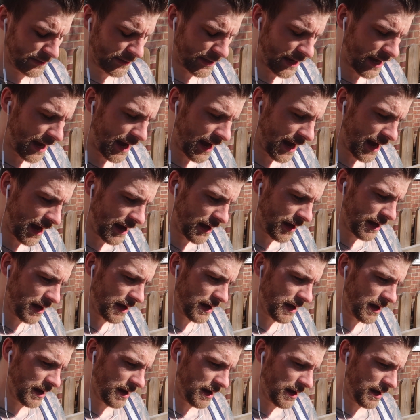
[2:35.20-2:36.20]
that
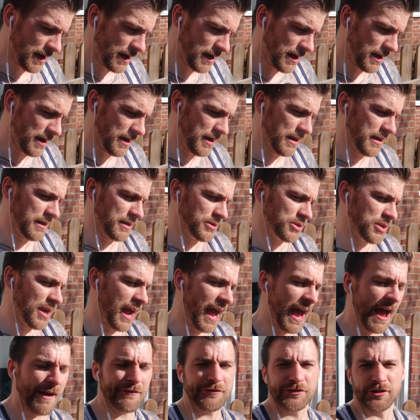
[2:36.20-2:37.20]
uh, you
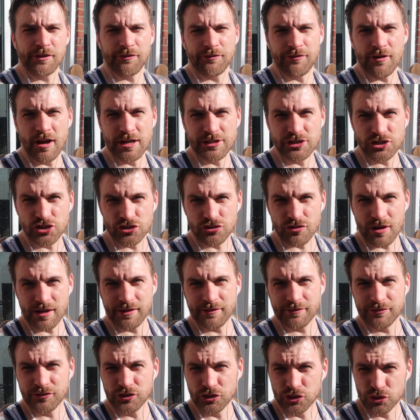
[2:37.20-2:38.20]
have to find
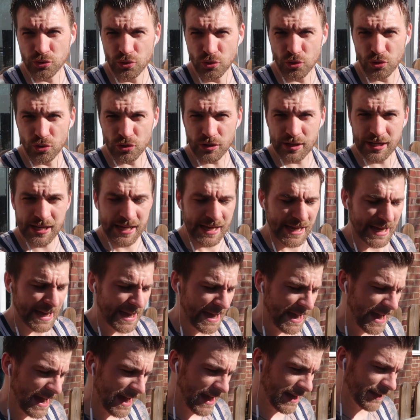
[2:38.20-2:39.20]
strength to talk.
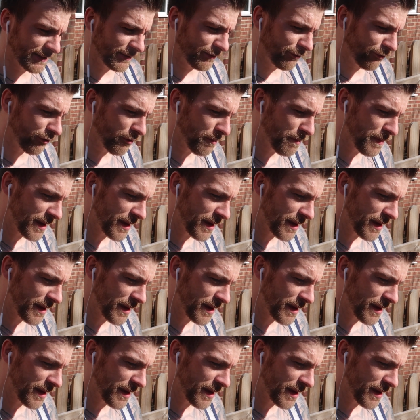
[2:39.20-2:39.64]
And for